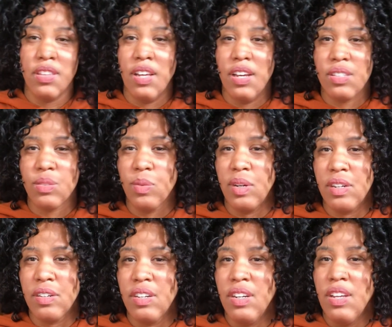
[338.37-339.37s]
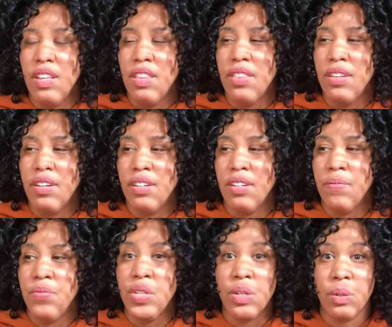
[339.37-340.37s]
That's where the
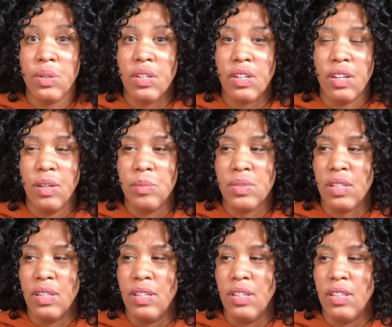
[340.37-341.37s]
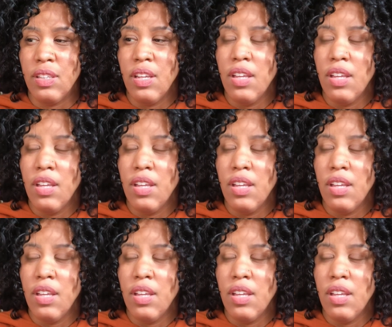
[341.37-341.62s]
yoga comes in.